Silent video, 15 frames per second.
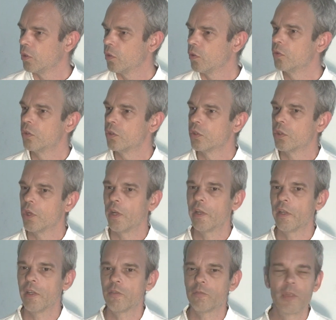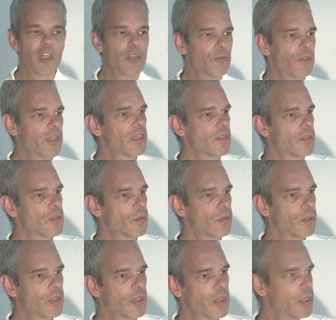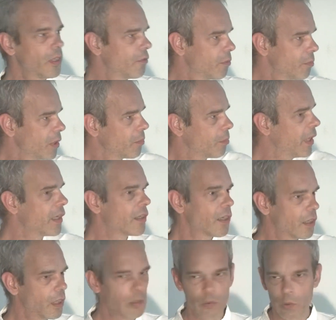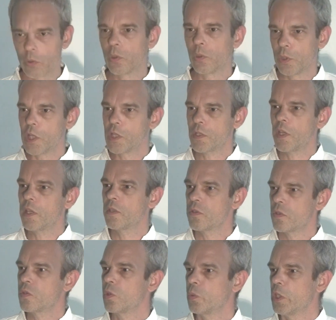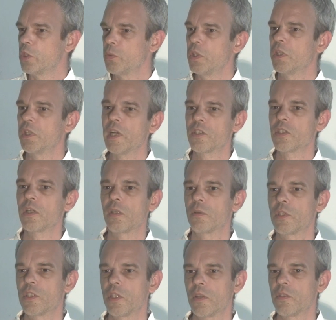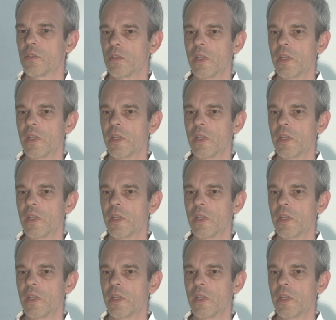Or I have many friends, or I have a big bank account, or all these things to which we attach ourselves.